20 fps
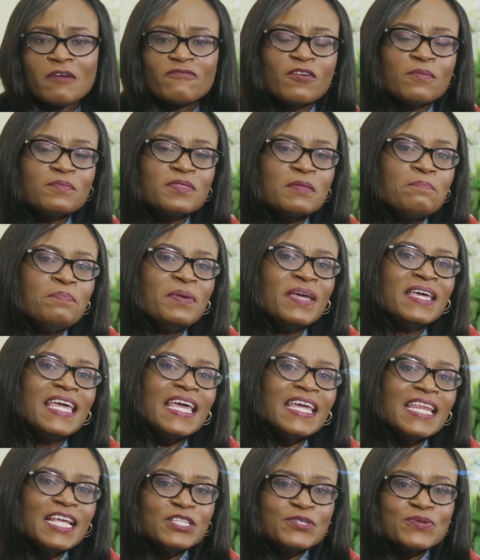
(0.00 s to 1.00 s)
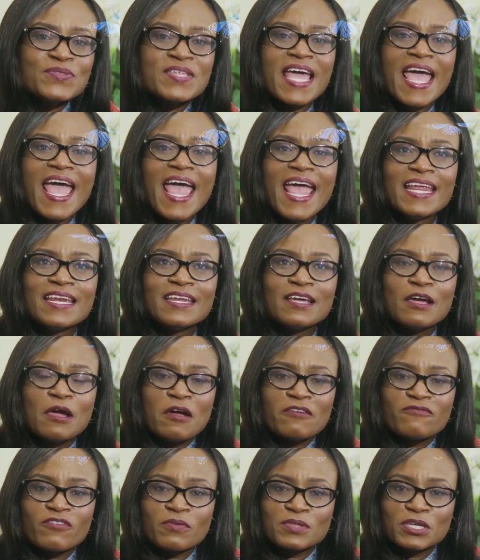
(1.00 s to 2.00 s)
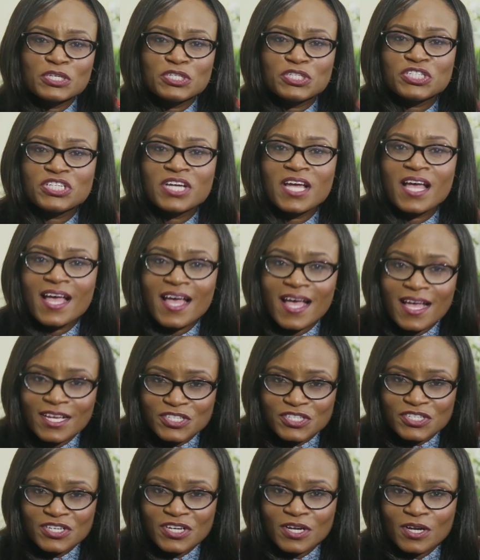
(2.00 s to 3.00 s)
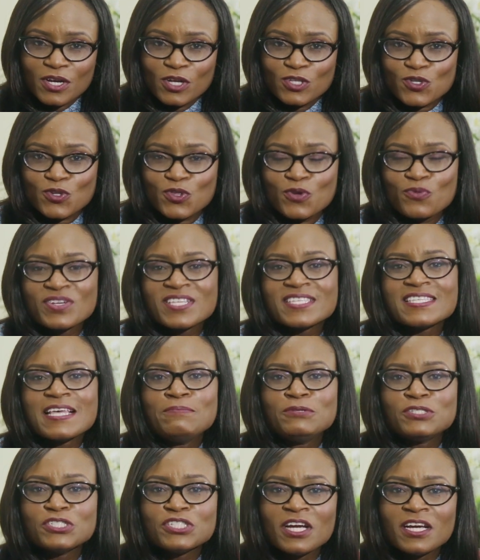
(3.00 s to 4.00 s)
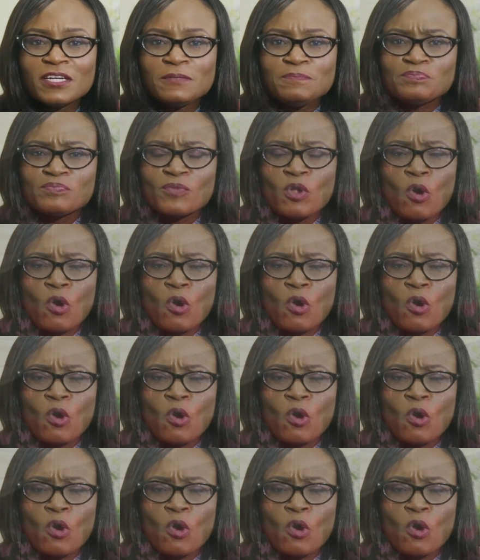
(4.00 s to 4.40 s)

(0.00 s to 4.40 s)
From the beginning to the end. From the church to the reception.